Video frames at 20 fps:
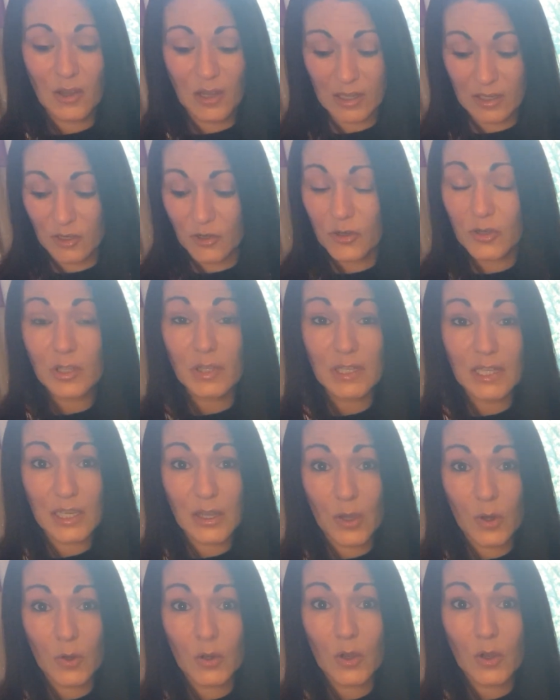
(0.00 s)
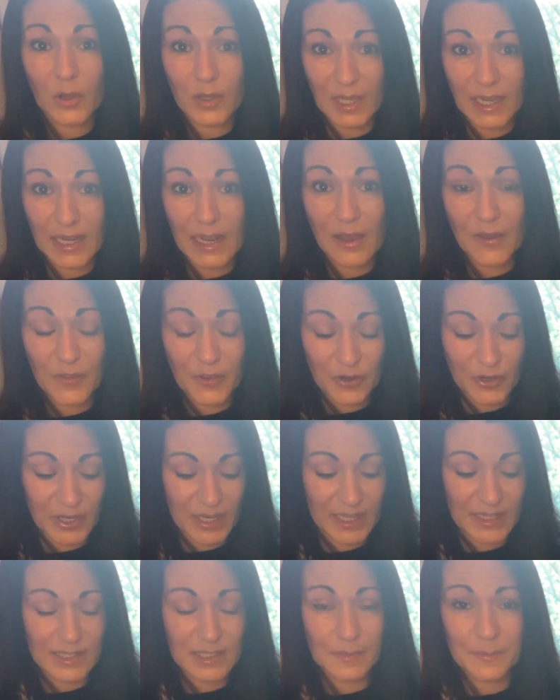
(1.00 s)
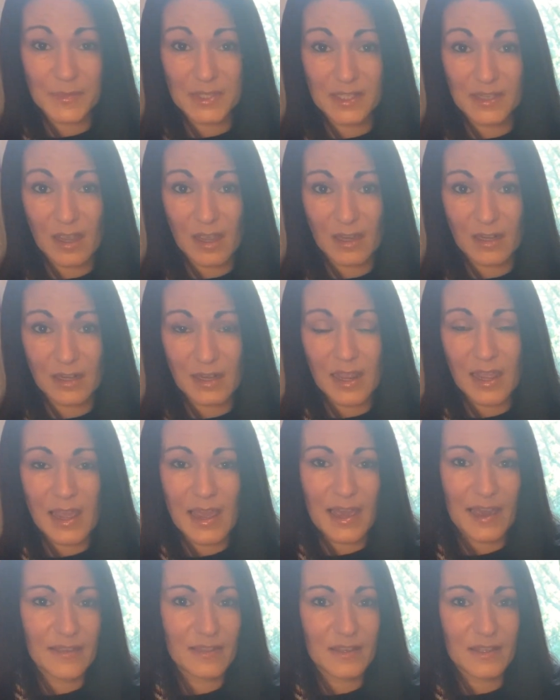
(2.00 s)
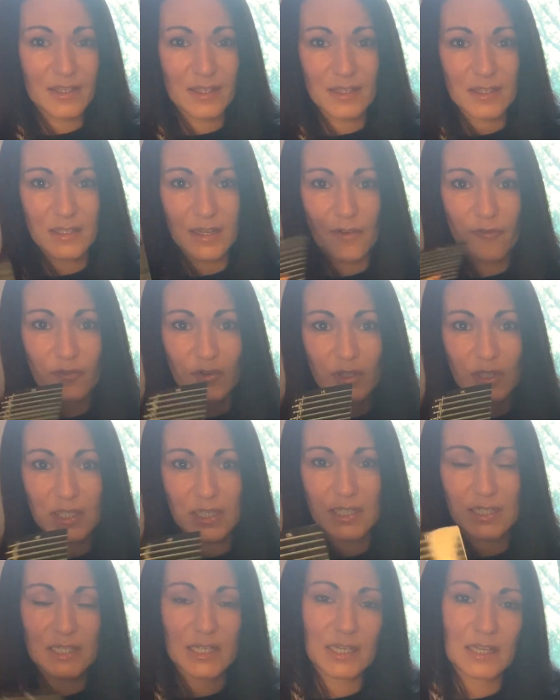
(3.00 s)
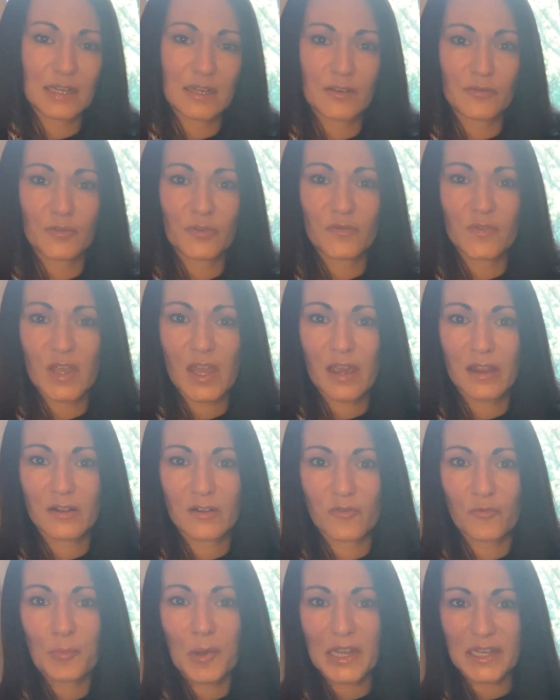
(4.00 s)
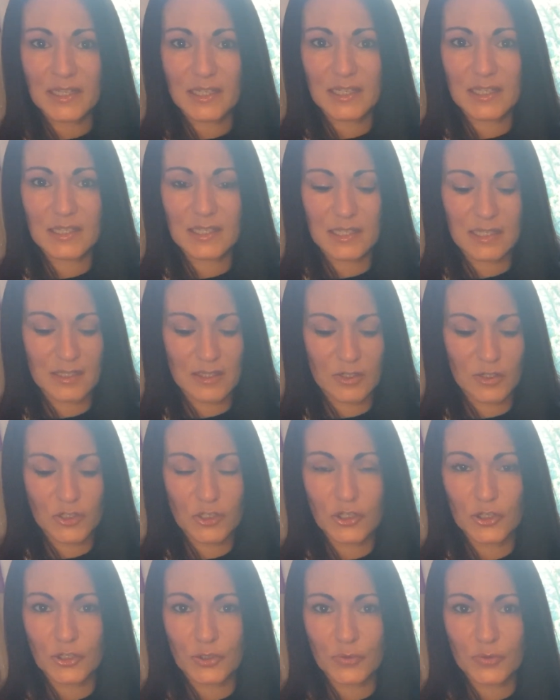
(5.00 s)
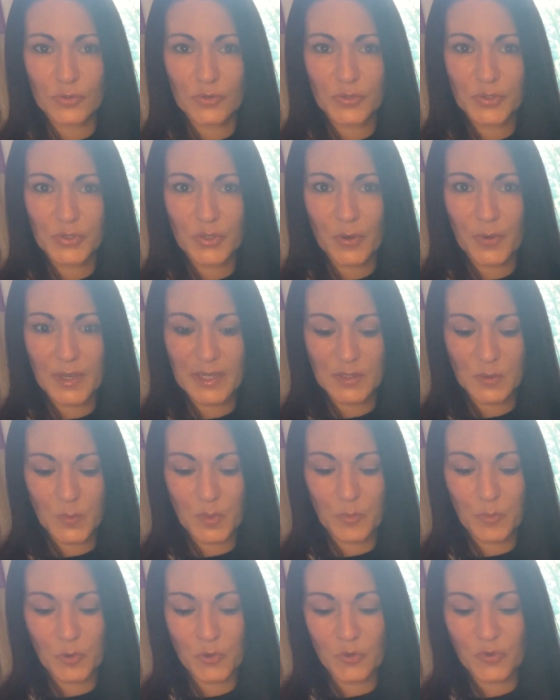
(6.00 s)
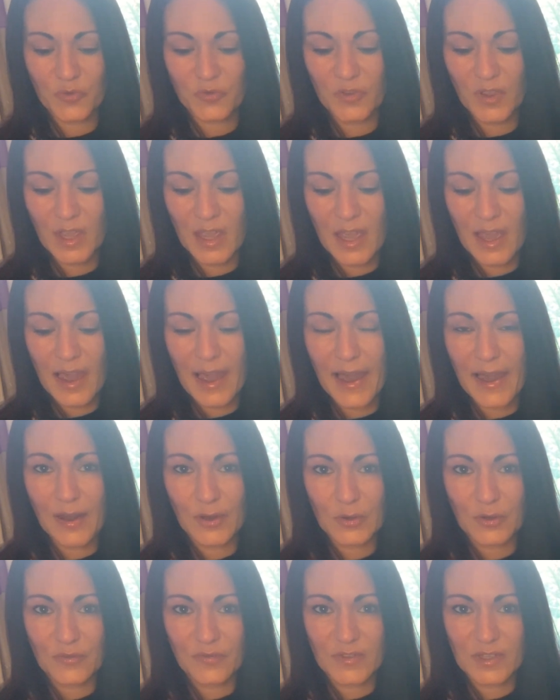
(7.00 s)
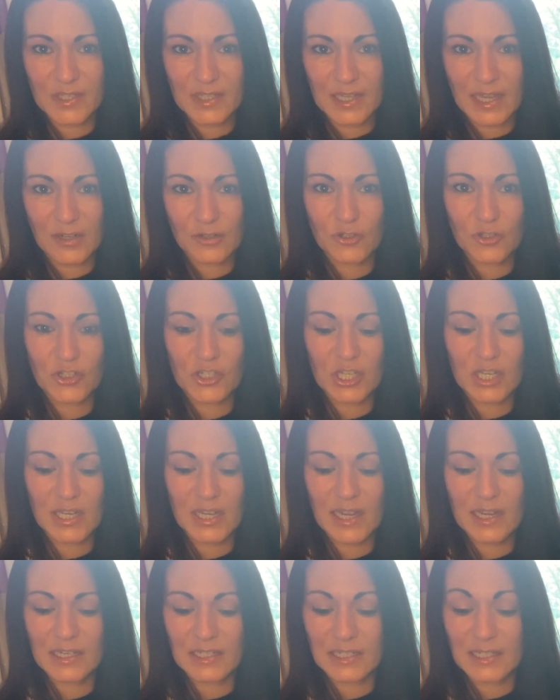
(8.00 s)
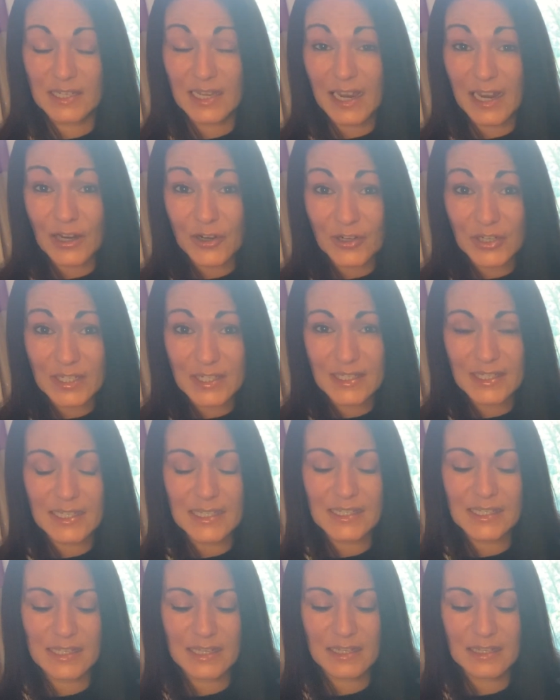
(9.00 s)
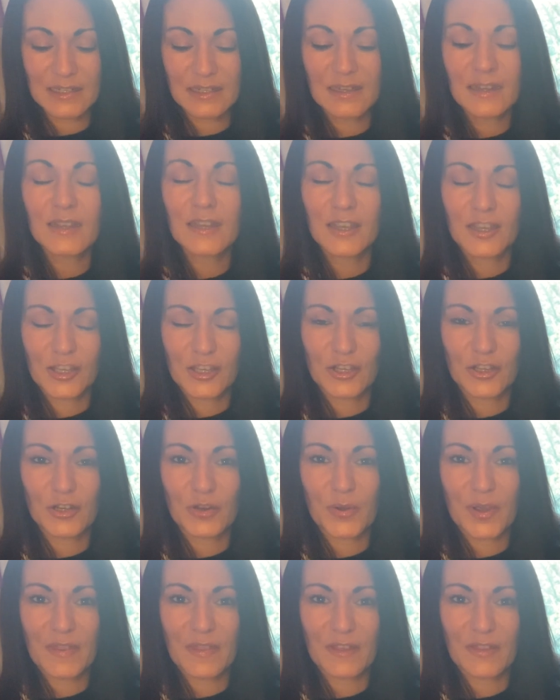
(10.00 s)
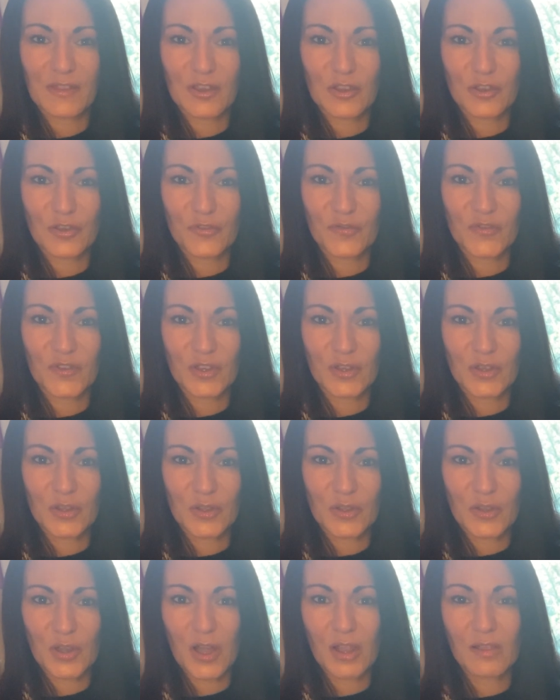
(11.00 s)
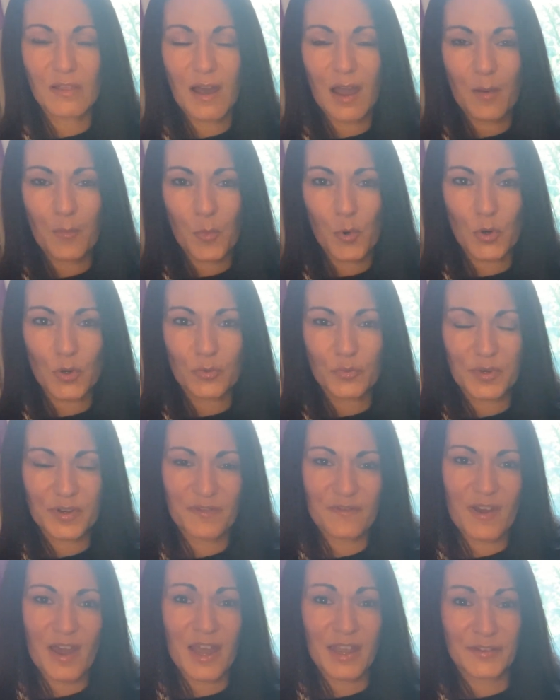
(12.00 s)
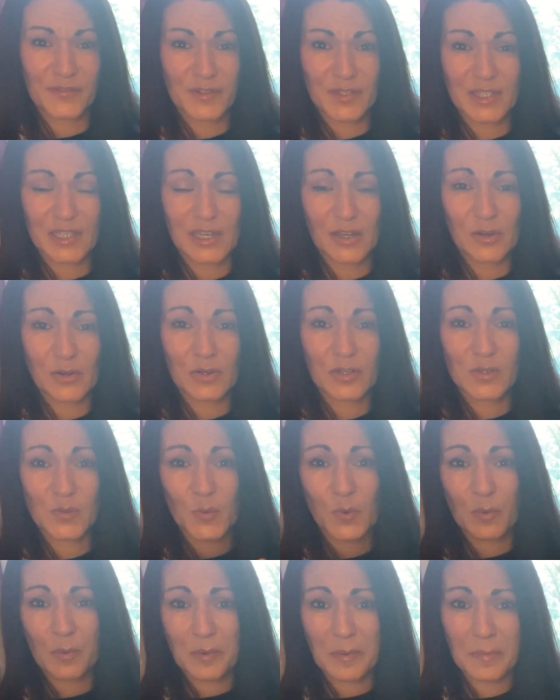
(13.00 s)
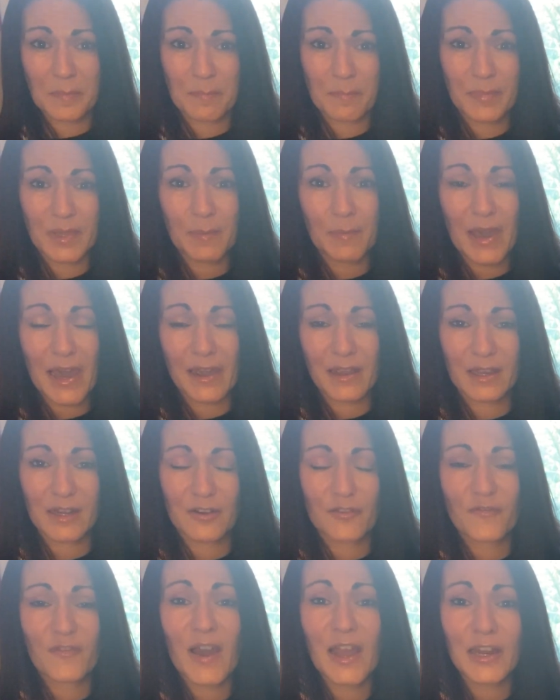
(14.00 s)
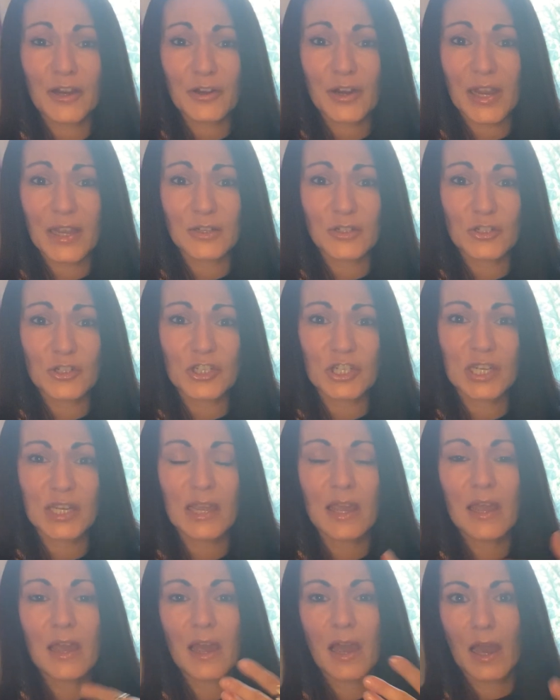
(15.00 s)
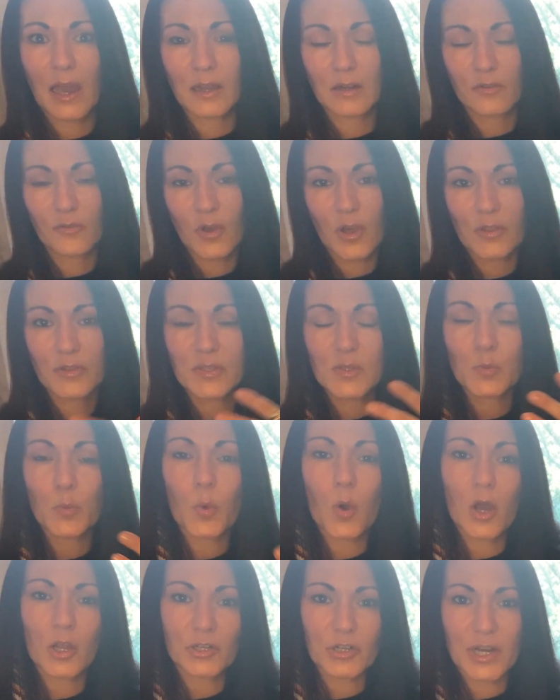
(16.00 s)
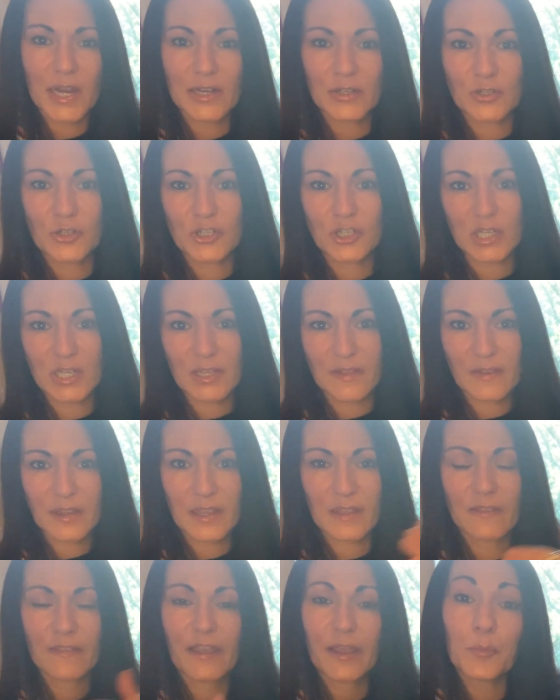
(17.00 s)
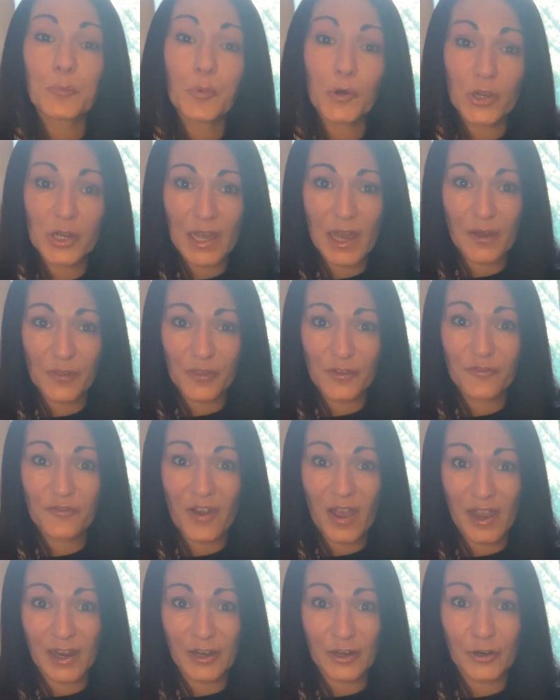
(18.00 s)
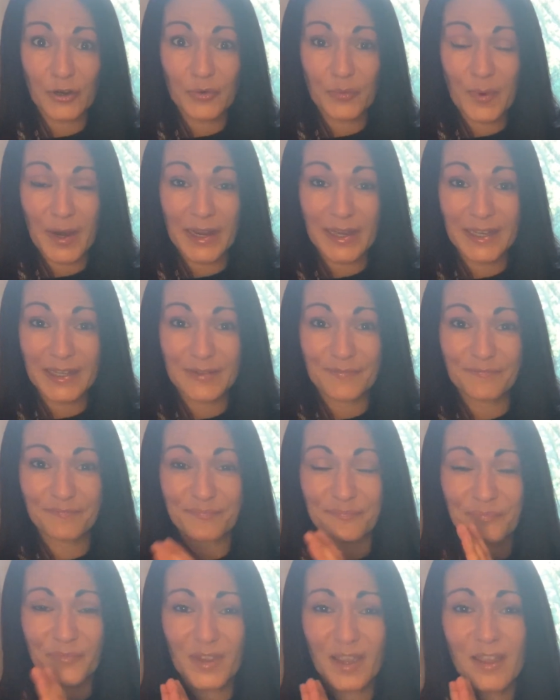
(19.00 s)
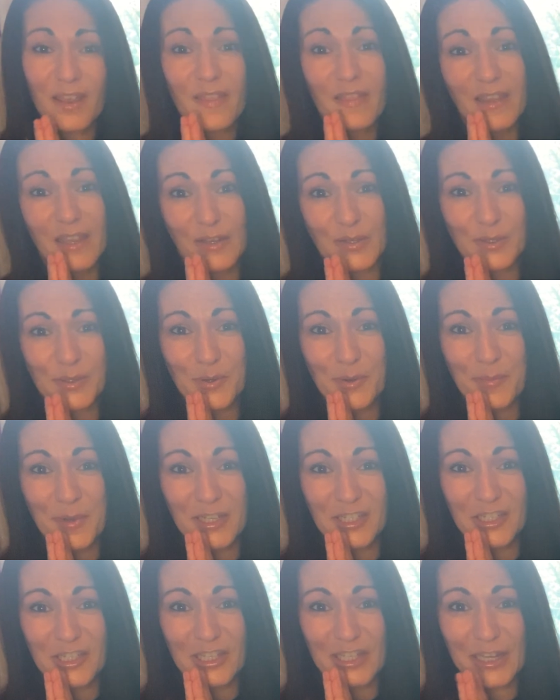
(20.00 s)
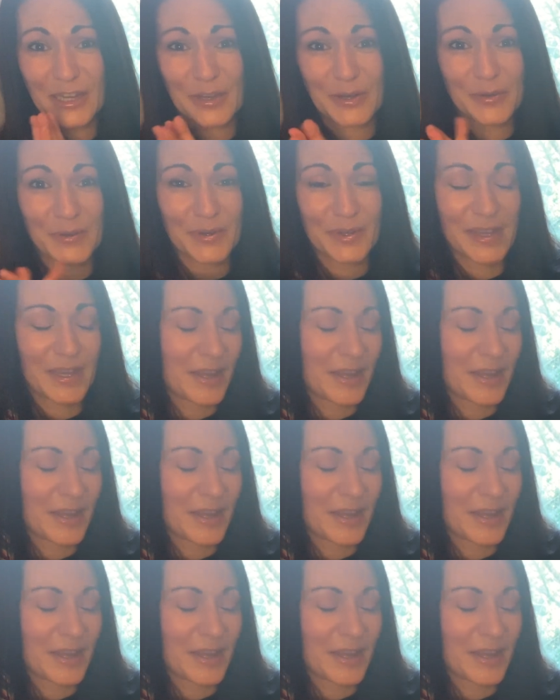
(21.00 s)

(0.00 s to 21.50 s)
You're a Leo. Go, get out there and get some sun. And this is definitely indicative of the end of Pisces season too. So as we move out of this energy and into Aries season, you know, I think that you'll feel a lot more revived, Leo, because we'll be back in a fire energy out of all this water energy that can like put out the fire, right? Thank you so much, Leo.